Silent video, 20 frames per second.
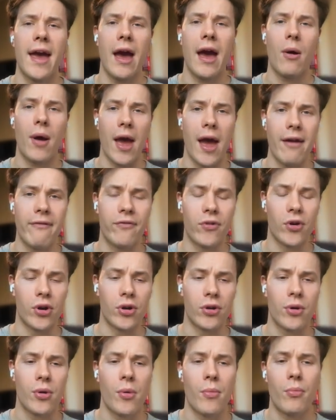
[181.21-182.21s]

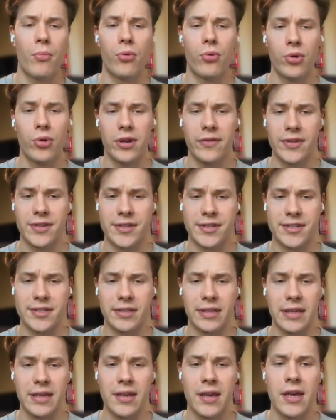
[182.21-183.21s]
However,
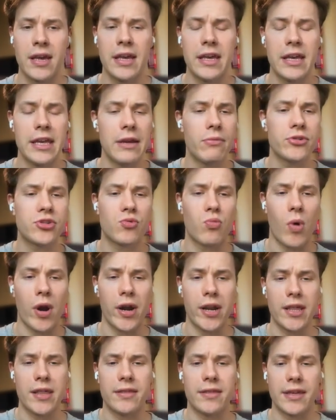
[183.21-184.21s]
previously, he was
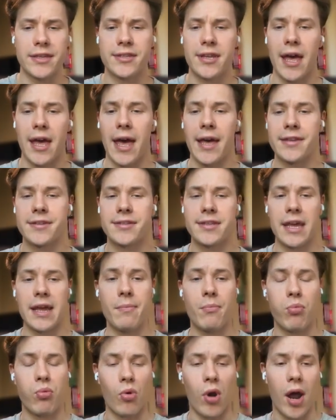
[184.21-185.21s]
running this as
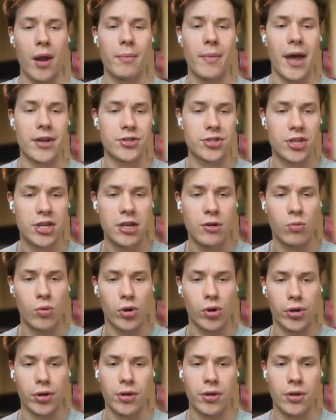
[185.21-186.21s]
a broad match
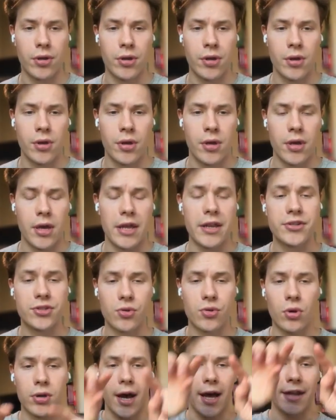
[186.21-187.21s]
keyword. In
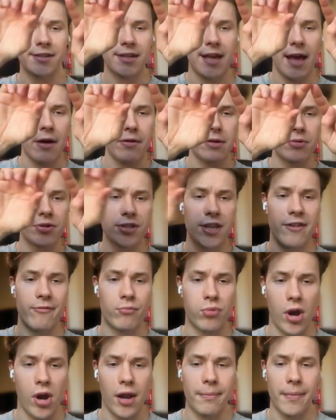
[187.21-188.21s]
his Google Ads account, he would just
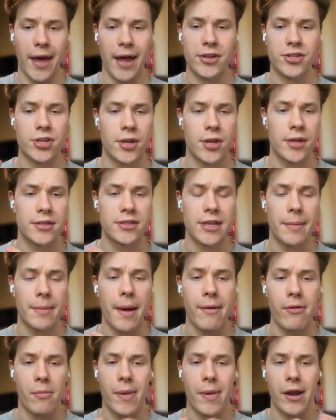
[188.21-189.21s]
have broad match,
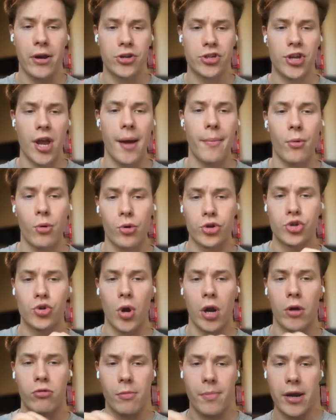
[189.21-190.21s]
semi repair shop, or
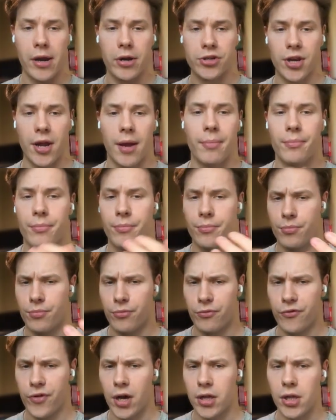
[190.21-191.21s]
truck repair shop.
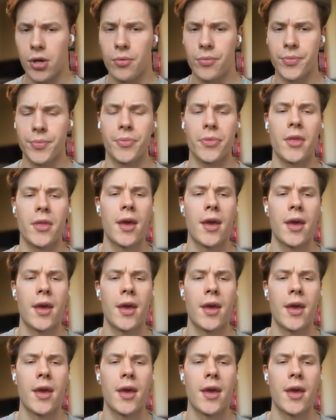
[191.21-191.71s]
Follow?